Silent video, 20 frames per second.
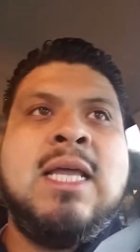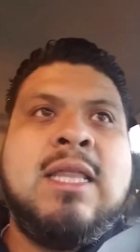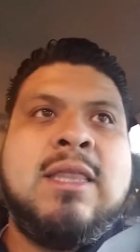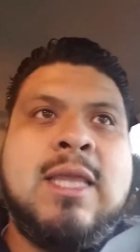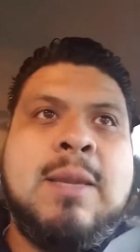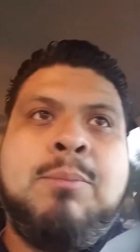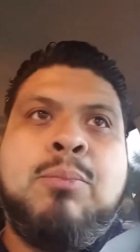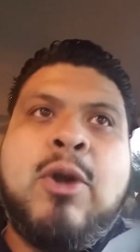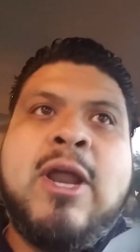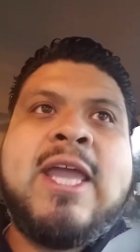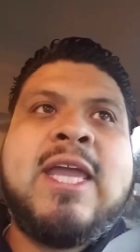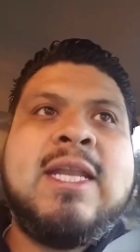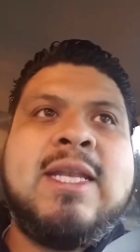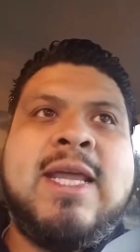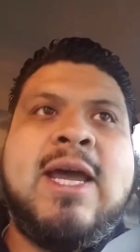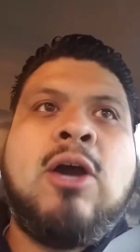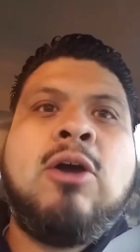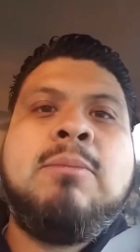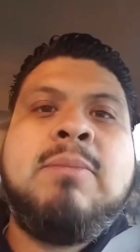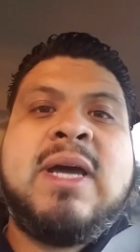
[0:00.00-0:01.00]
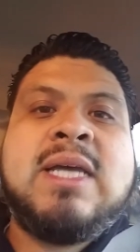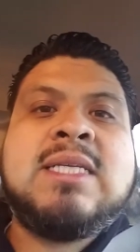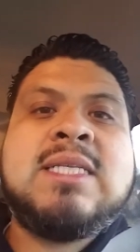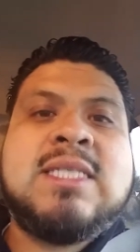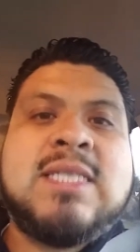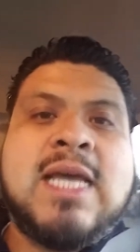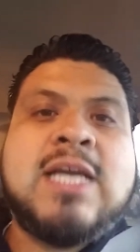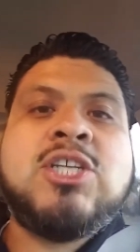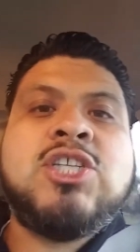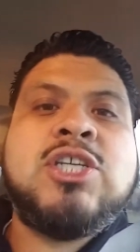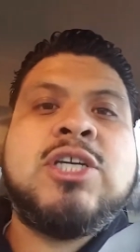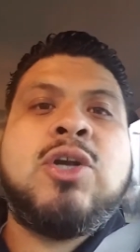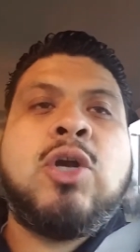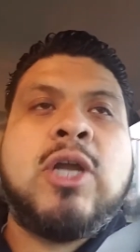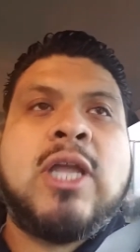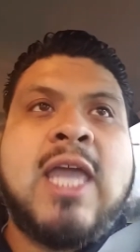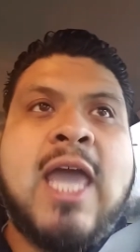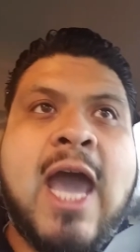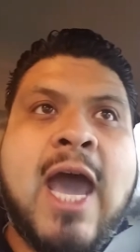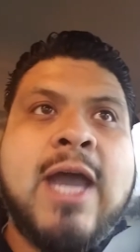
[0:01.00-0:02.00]
they break it down by section
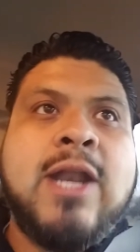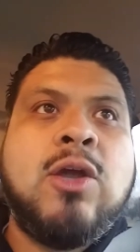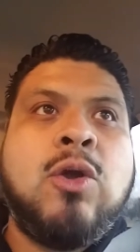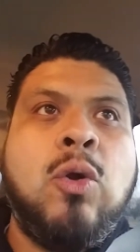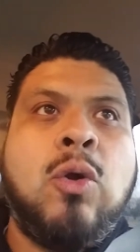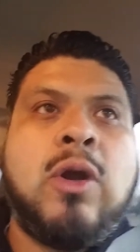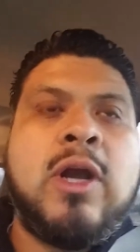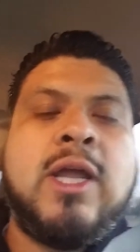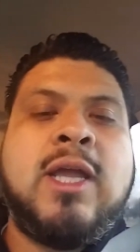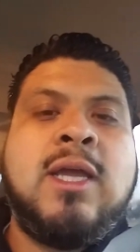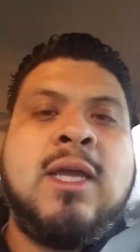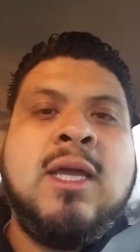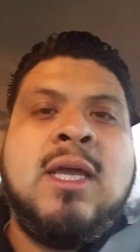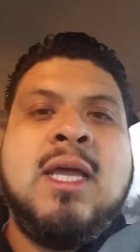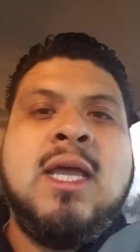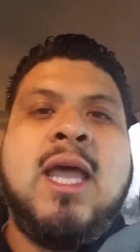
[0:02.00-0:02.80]
or category.